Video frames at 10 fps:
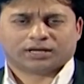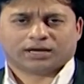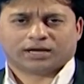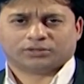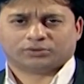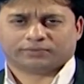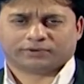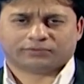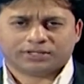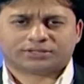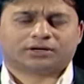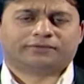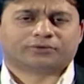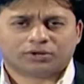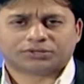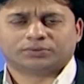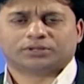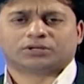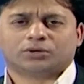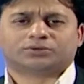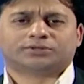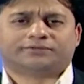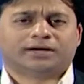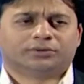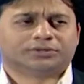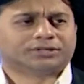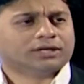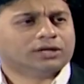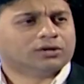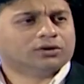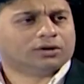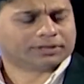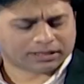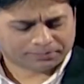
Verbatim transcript: And whoever wins, of course, will go to the finals. Rahmat Ali,